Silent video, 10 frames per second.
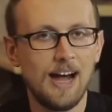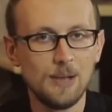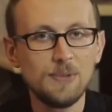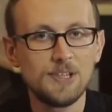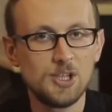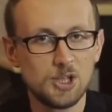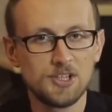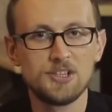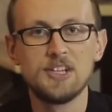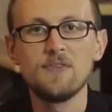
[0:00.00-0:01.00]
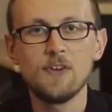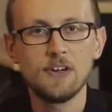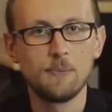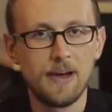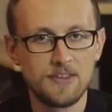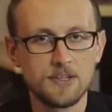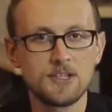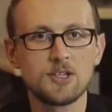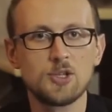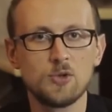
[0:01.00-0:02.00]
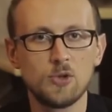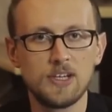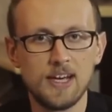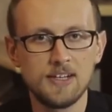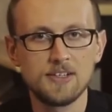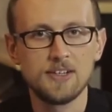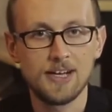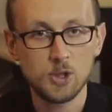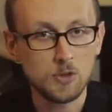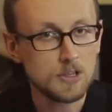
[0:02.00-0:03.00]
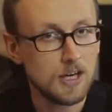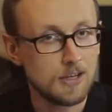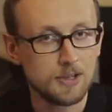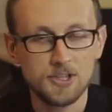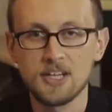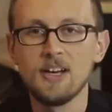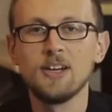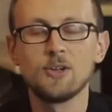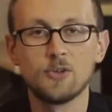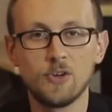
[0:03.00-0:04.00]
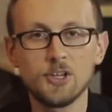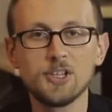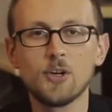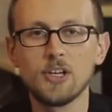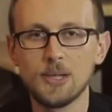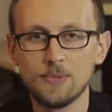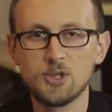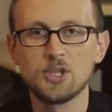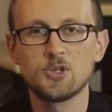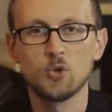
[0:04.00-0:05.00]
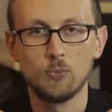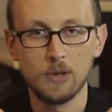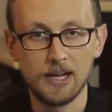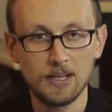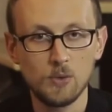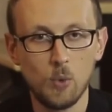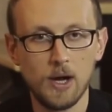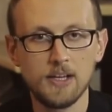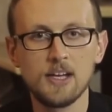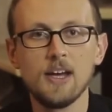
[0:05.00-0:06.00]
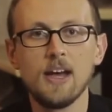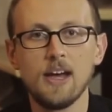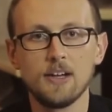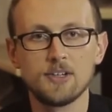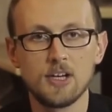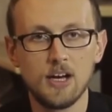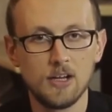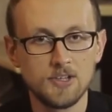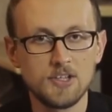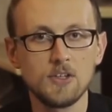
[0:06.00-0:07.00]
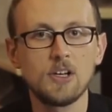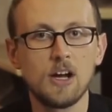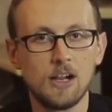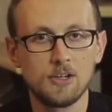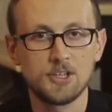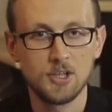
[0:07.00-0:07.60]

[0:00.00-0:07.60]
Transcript: I'll be teaching different methods to get natural colors, convert your images to black and white, and also color